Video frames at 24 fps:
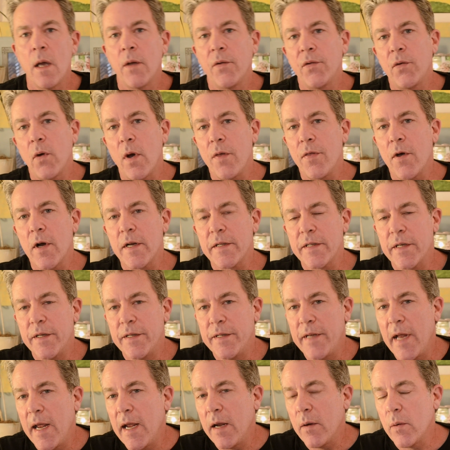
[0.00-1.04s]
So I thought
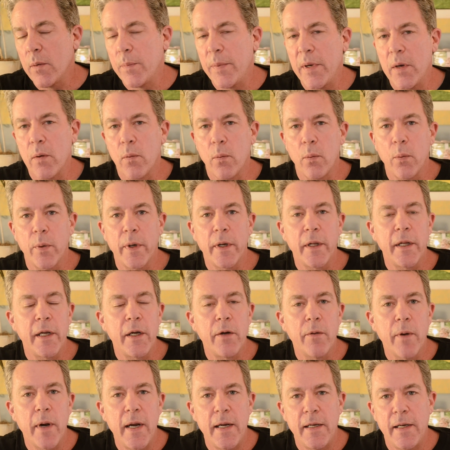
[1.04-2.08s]
today would be a really
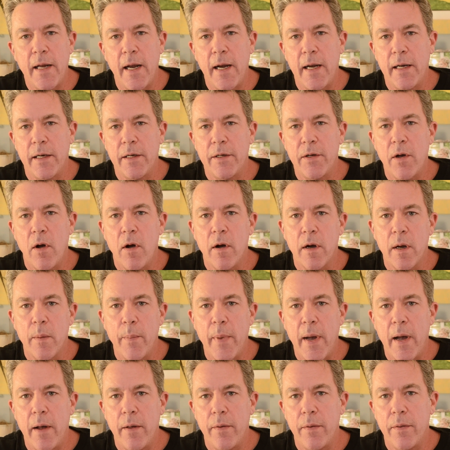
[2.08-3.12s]
great day to talk
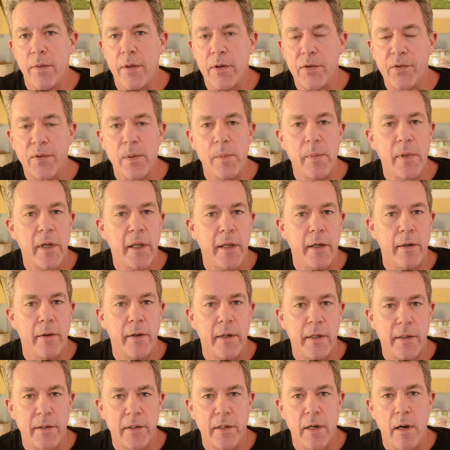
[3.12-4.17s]
about the simulator
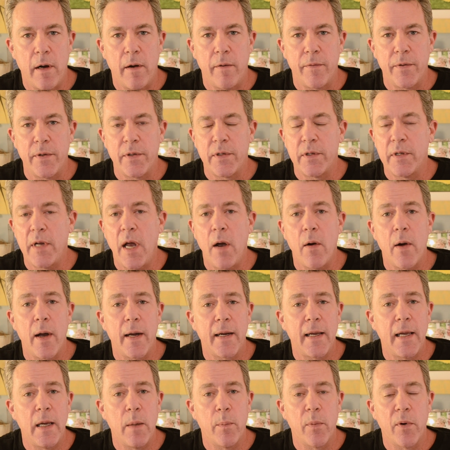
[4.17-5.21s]
itself. This is how I
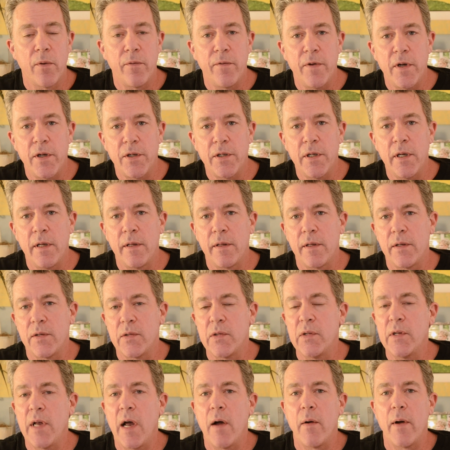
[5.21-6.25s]
keep proficient. This
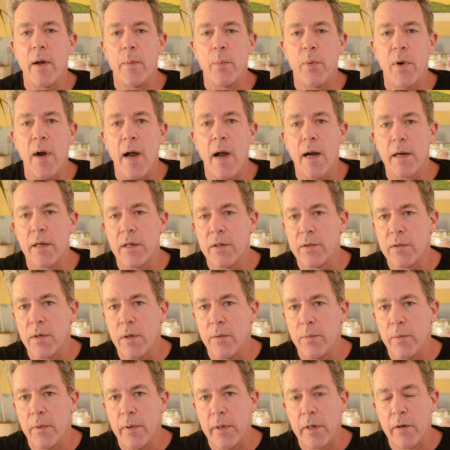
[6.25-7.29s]
is how I practice
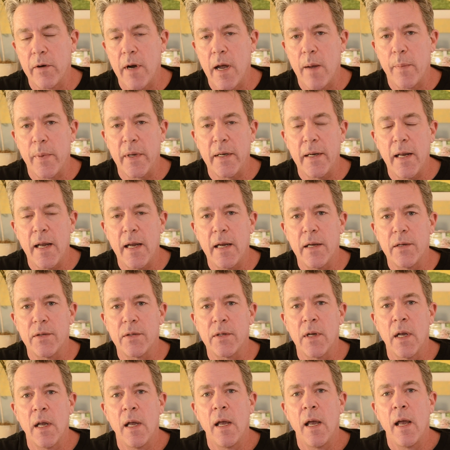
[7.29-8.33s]
on really crappy days.
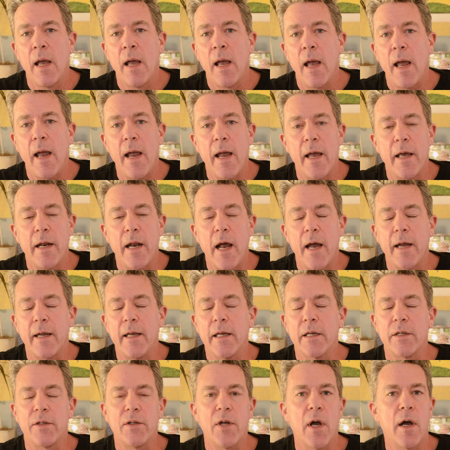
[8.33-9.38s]
And I
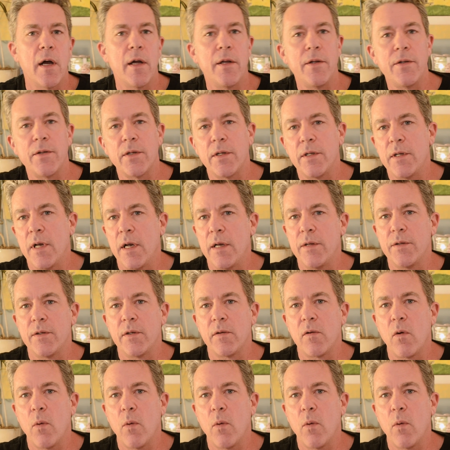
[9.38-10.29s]
get tons and tons of